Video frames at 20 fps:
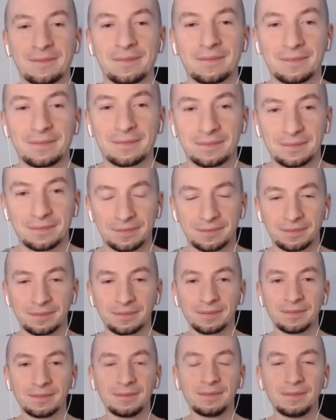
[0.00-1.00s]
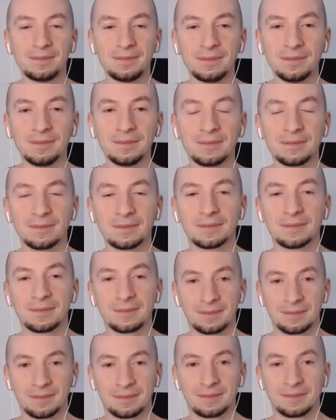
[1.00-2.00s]

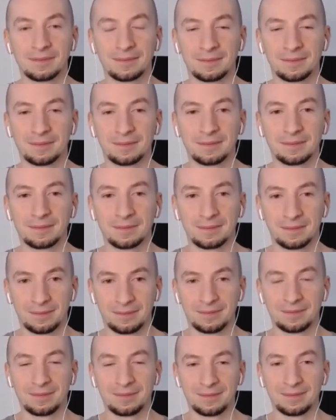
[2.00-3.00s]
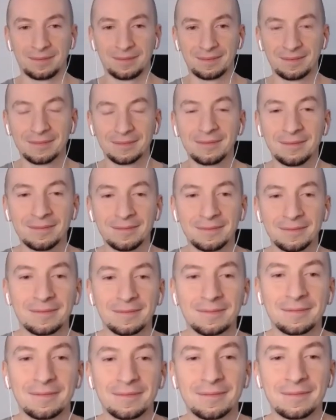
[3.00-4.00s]

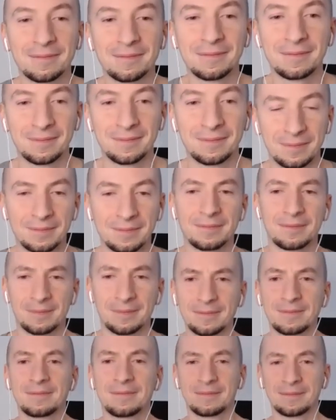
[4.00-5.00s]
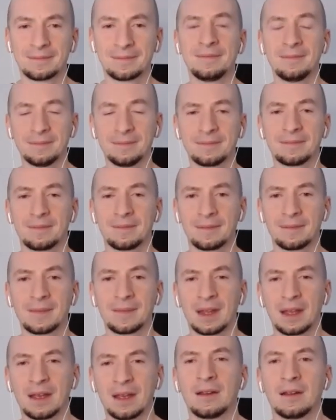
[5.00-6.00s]

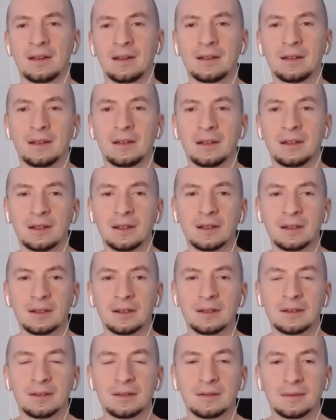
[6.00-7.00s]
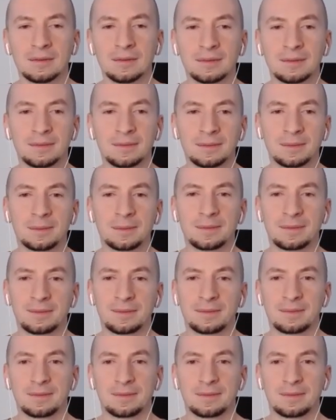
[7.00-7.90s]
(not speaking)